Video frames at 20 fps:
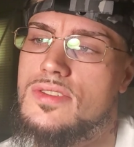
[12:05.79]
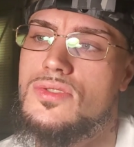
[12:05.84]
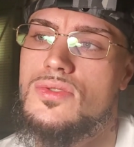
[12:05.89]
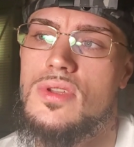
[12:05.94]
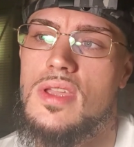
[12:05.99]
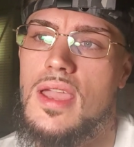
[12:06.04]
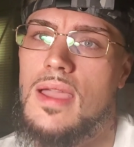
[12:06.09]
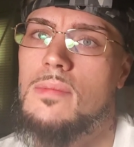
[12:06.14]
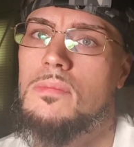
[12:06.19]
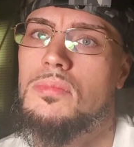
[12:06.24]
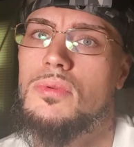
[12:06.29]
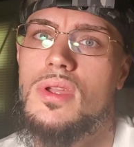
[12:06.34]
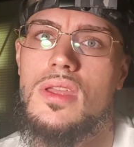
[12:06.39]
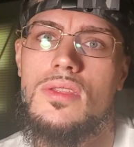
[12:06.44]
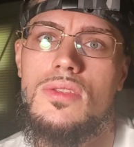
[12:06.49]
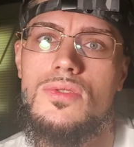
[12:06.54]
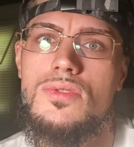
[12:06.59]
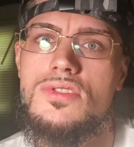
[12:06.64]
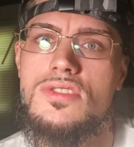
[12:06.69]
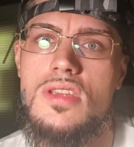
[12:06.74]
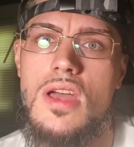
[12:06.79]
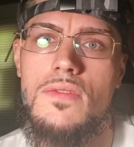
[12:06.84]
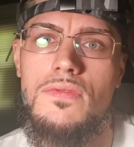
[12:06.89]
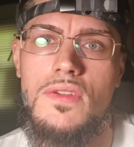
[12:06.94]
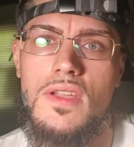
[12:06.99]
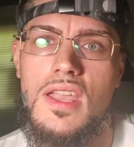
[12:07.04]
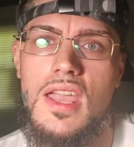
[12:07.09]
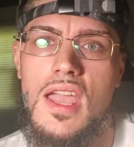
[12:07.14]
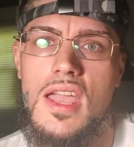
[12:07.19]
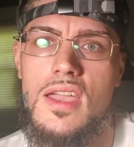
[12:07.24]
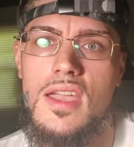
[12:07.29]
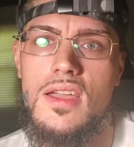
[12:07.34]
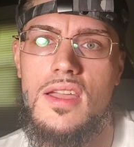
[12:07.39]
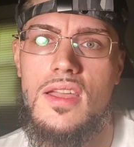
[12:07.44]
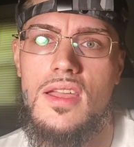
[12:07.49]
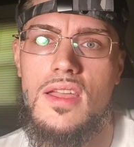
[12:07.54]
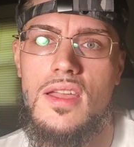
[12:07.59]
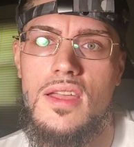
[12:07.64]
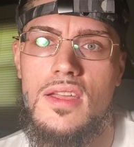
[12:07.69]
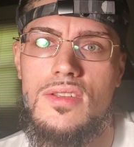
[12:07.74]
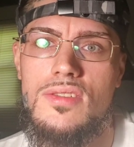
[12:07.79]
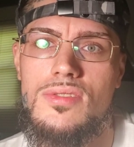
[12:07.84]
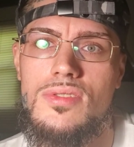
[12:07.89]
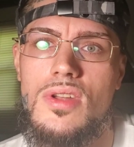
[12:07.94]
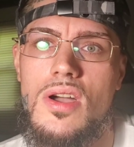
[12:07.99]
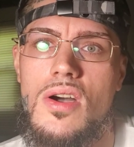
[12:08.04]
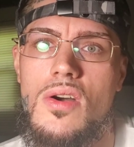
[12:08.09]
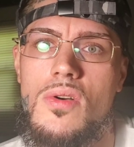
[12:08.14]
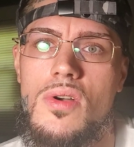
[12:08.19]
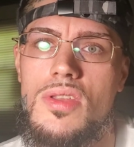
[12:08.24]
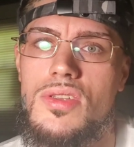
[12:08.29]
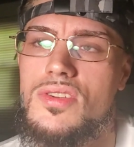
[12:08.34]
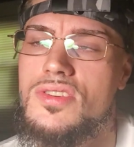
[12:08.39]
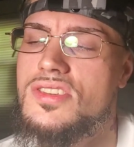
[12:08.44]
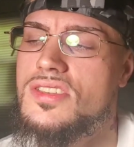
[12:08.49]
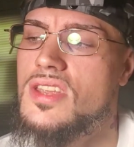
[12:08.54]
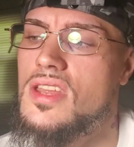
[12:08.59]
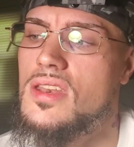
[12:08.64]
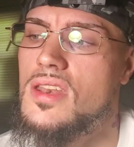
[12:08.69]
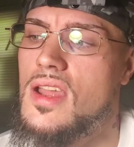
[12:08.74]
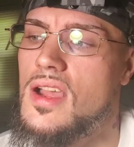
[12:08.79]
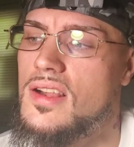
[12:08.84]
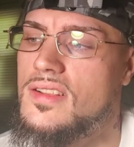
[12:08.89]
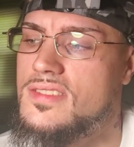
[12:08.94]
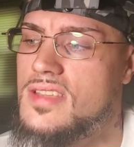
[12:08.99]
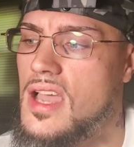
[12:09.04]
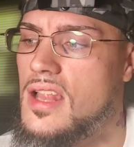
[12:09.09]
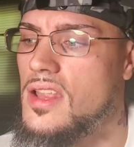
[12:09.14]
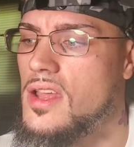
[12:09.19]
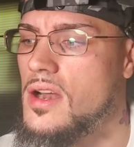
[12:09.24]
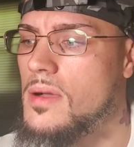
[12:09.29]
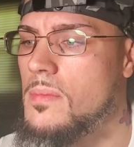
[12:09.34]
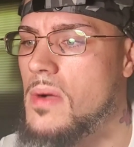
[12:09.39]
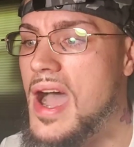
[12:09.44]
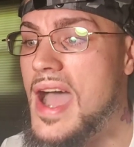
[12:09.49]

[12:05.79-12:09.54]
You can't breathe, you suffocate, you know, and you're sitting there telling them,